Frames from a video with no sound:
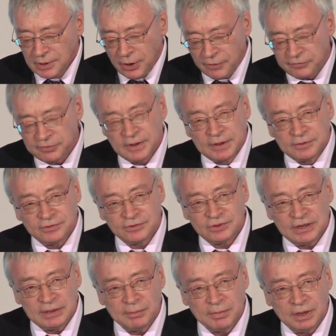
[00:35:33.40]
of
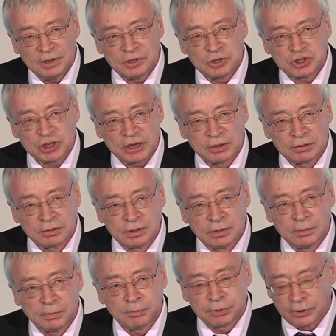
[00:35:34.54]
seeming
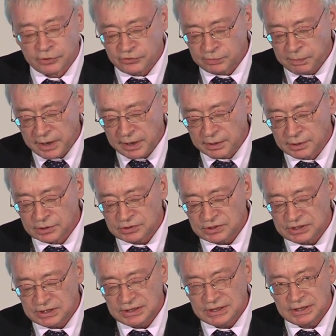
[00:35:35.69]
general
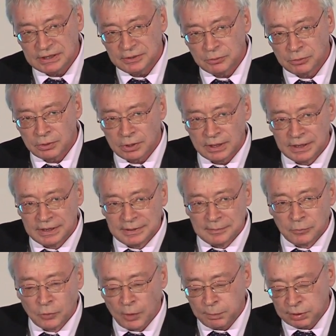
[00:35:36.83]
prosperity, or
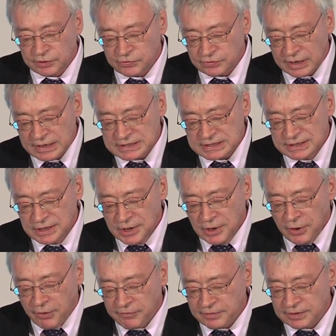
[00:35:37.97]
more precisely,
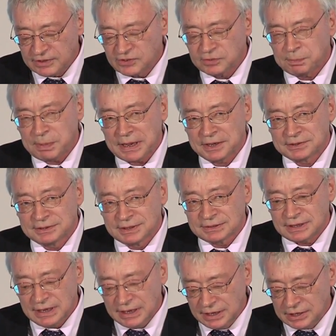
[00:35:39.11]
of
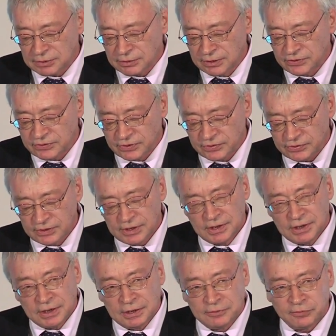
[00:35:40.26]
expected increases
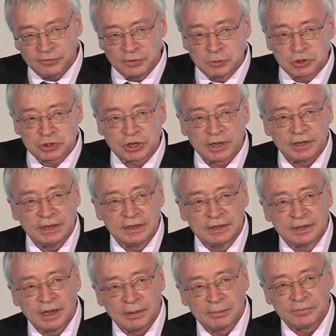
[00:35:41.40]
in future
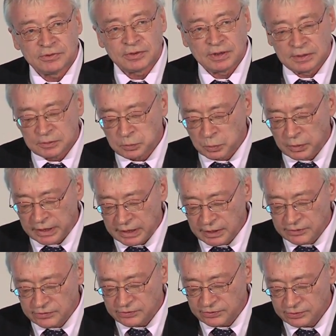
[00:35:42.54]
incomes and
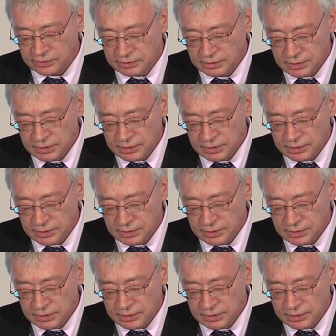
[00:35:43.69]
wealth,